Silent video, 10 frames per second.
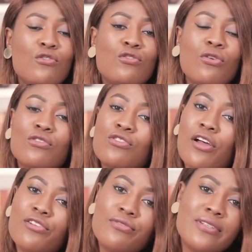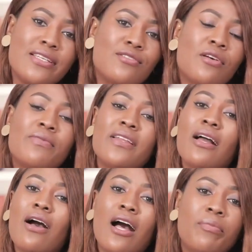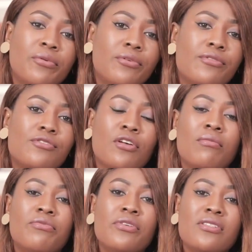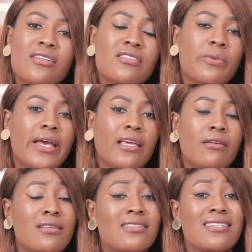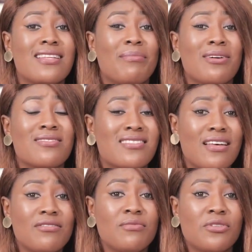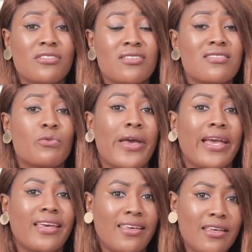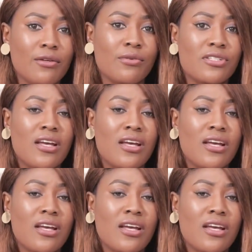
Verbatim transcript: So suddenly, something now happened. Some Britons were killed. They said about seven Britons were killed.